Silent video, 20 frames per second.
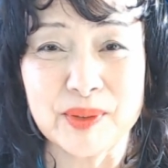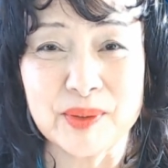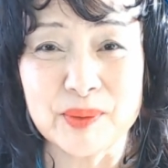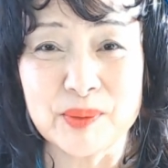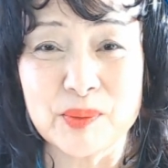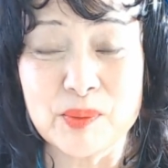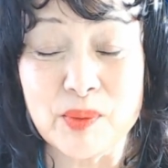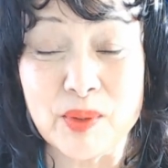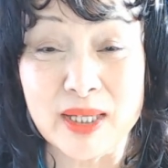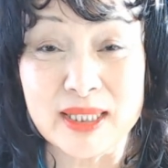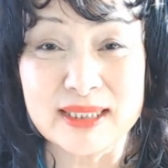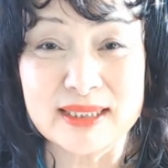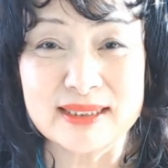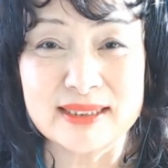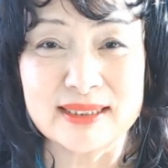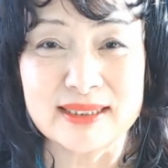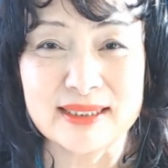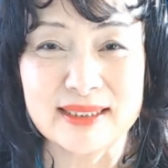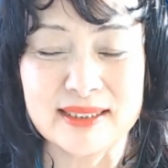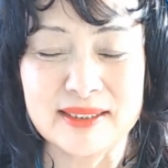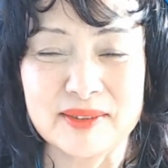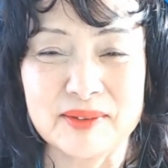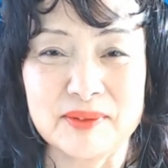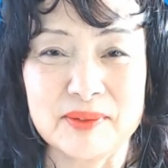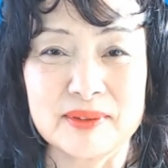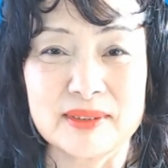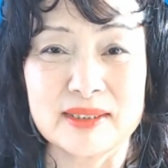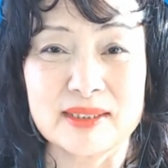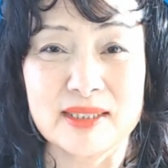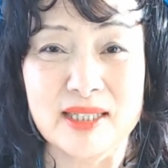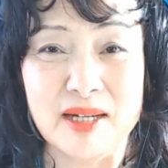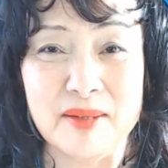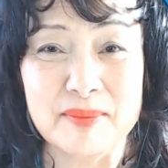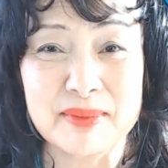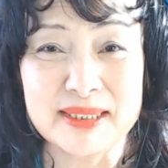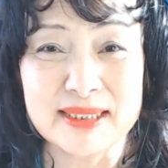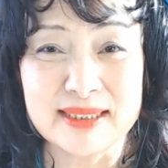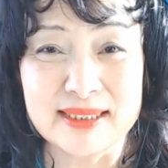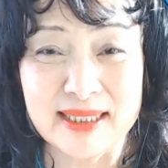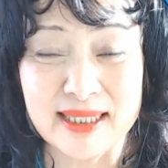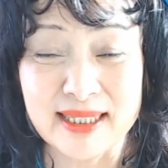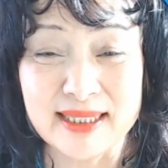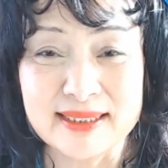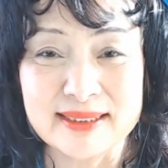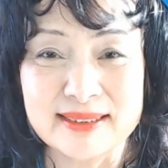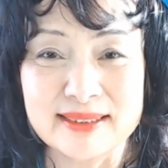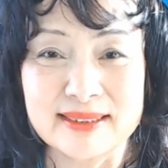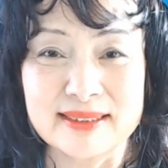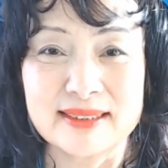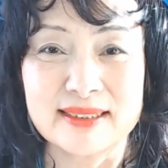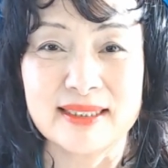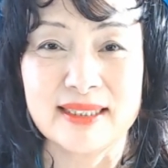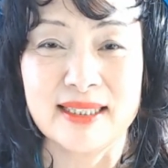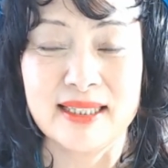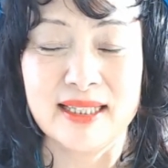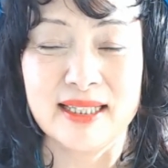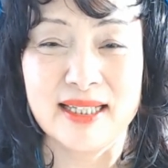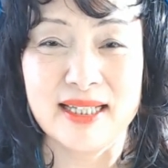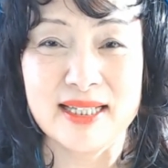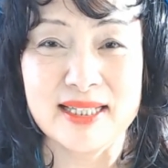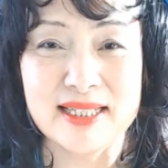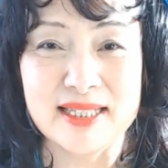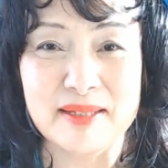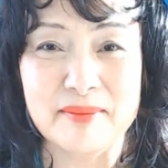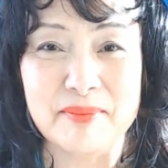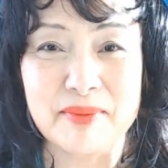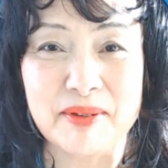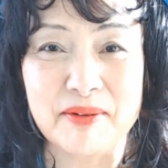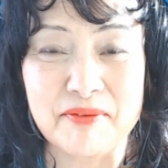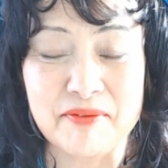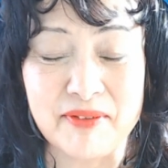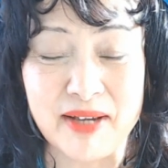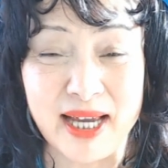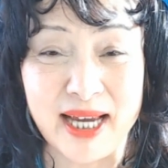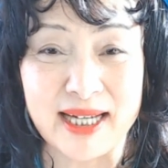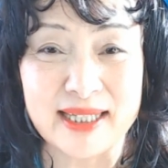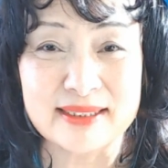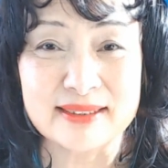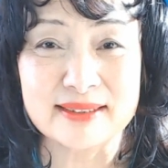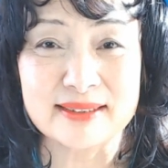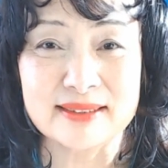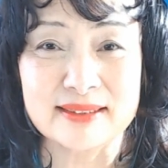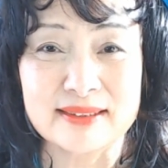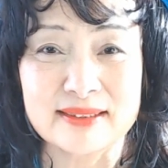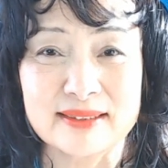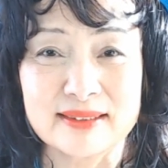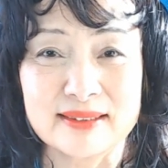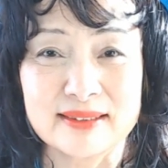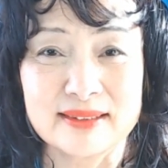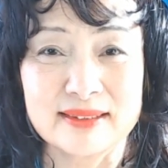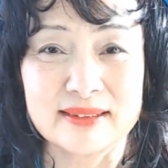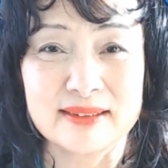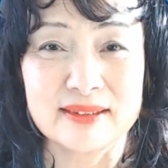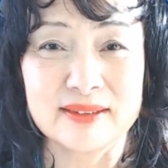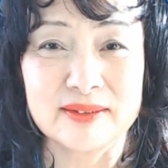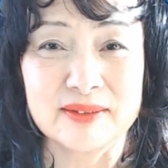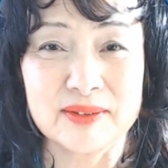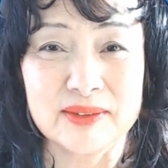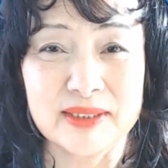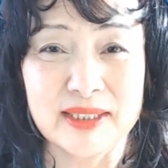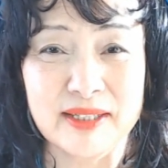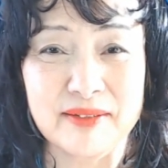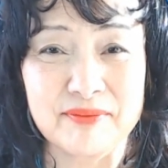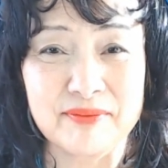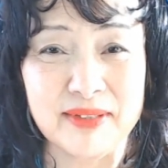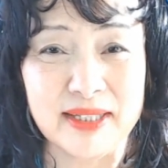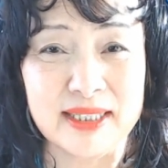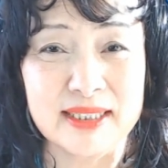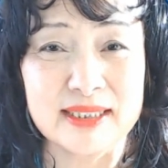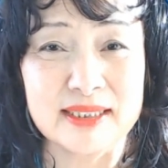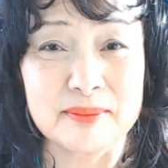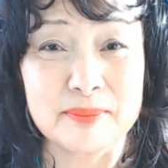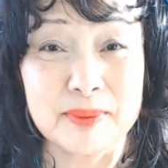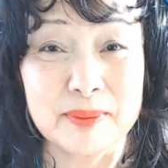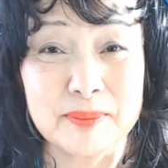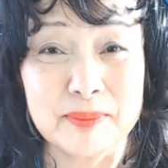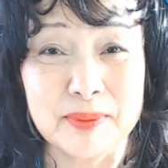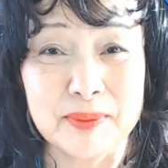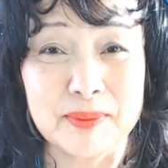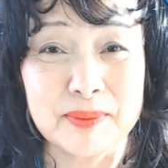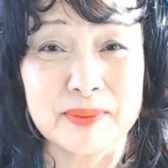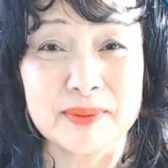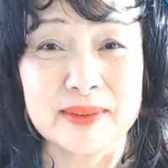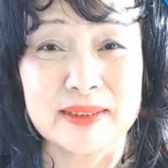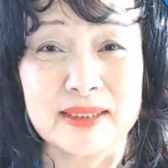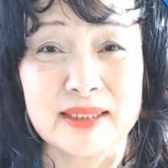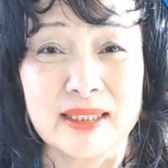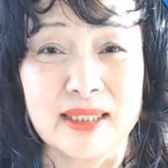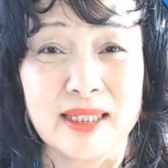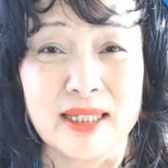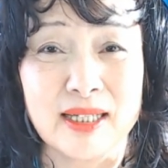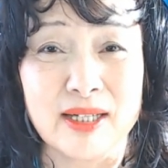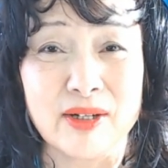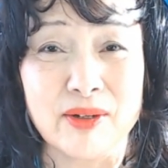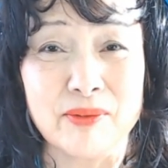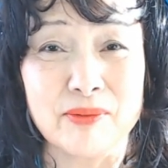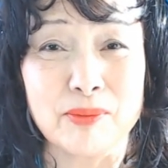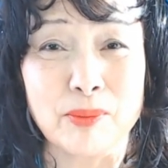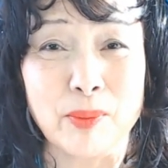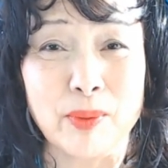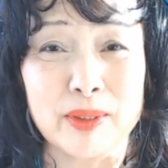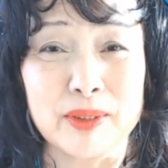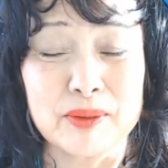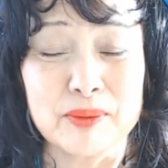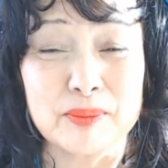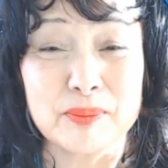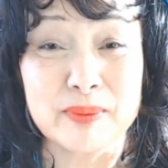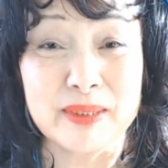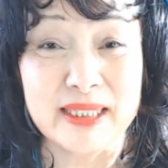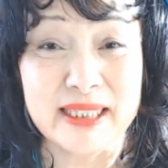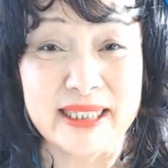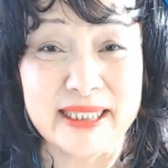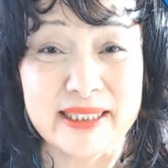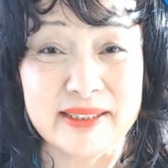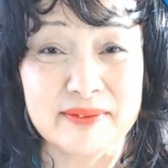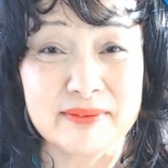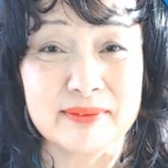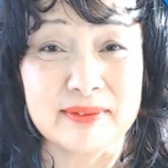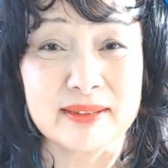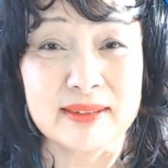Would you rather use common sense and simple facts to convince people of what you believe?